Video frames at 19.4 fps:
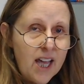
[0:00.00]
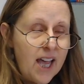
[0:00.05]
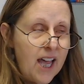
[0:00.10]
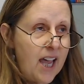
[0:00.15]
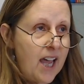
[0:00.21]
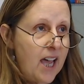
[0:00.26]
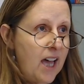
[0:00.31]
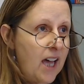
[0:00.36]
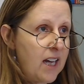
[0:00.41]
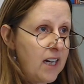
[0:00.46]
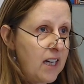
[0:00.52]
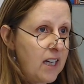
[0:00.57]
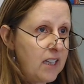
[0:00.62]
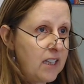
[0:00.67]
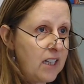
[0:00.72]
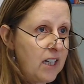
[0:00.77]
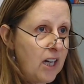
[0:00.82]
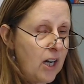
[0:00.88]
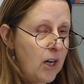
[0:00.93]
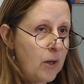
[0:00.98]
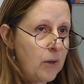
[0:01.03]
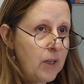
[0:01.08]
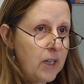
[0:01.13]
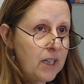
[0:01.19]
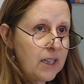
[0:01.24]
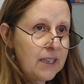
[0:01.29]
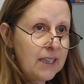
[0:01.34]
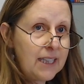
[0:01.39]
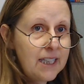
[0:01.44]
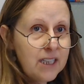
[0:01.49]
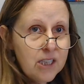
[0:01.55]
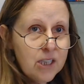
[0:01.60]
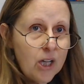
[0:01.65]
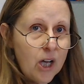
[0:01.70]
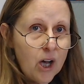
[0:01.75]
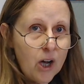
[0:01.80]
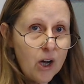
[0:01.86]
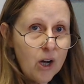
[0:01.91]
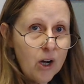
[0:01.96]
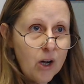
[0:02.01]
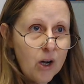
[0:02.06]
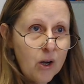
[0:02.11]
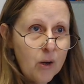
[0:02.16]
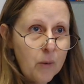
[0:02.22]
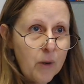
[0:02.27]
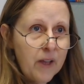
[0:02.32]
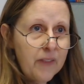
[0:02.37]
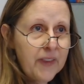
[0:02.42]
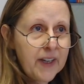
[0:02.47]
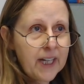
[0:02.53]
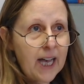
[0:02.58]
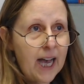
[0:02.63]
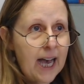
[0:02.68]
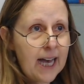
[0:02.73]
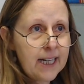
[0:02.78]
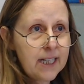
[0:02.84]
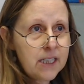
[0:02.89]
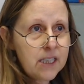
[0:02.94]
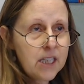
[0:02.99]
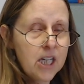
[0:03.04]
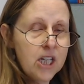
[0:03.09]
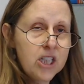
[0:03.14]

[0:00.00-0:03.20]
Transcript: And, you know, Leto, the goddess,